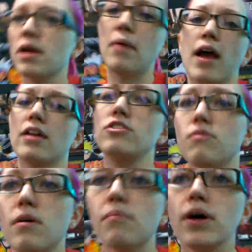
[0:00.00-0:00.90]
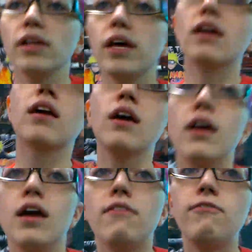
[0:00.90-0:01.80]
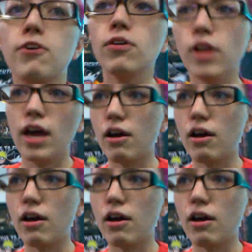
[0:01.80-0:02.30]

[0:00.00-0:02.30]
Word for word: stupid, I'm not gonna do it. But like if you're